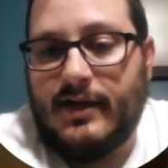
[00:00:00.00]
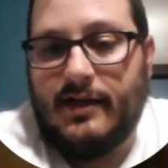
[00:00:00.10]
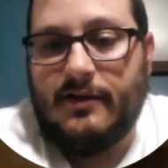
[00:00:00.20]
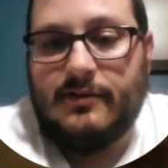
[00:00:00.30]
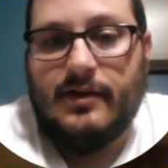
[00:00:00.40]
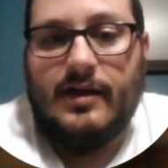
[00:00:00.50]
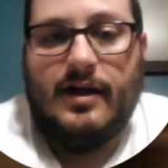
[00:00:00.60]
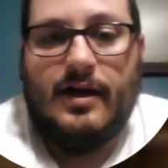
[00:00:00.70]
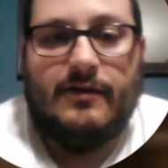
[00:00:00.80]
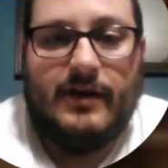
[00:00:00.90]
Engel.
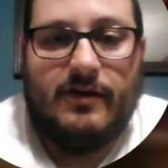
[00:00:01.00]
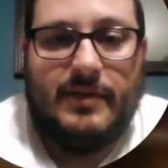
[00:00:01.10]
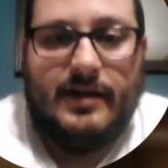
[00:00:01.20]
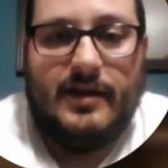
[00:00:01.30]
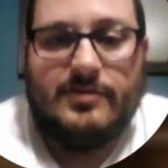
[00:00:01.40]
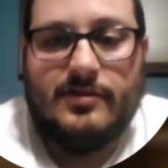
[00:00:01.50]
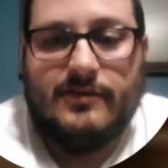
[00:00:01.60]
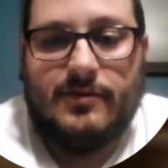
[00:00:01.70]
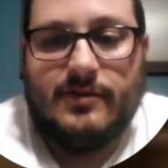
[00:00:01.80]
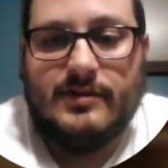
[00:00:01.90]

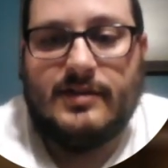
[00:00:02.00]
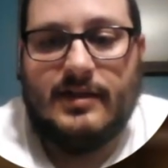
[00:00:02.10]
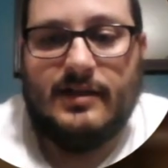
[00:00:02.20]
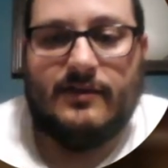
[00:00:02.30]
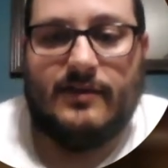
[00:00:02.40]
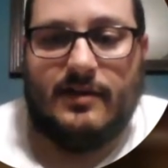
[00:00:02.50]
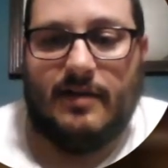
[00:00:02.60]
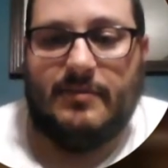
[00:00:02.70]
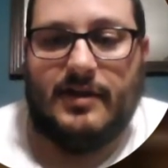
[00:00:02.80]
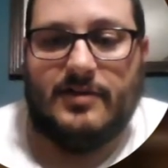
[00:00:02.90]
Phytoremediation, of course, is the
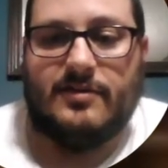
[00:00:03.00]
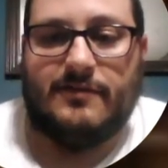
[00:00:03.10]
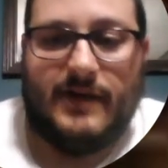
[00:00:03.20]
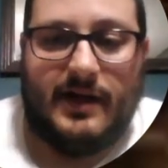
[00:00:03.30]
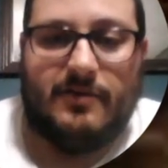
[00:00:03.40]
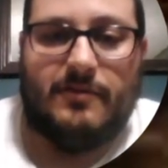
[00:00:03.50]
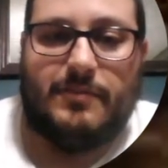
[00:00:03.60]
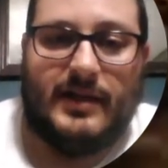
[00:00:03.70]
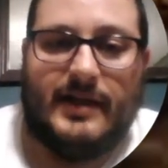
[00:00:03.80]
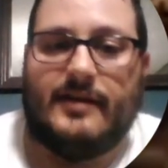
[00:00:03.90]
combination of
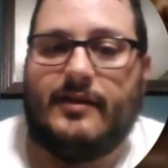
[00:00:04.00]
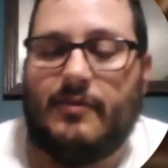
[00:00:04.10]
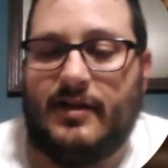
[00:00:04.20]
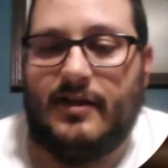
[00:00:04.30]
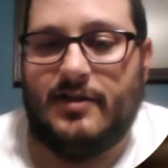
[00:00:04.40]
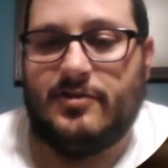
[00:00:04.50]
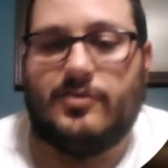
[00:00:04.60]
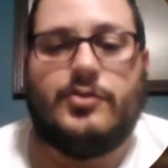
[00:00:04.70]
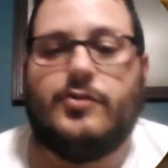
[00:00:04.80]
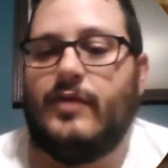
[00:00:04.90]
phyto, plant, and
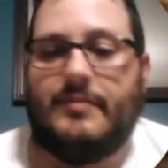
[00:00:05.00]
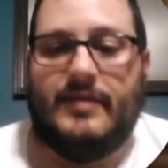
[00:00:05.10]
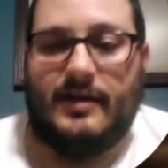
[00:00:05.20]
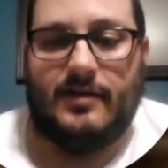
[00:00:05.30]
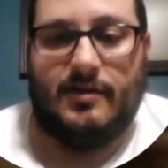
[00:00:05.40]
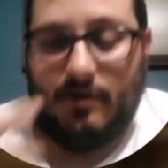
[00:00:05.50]
remediation to remedy.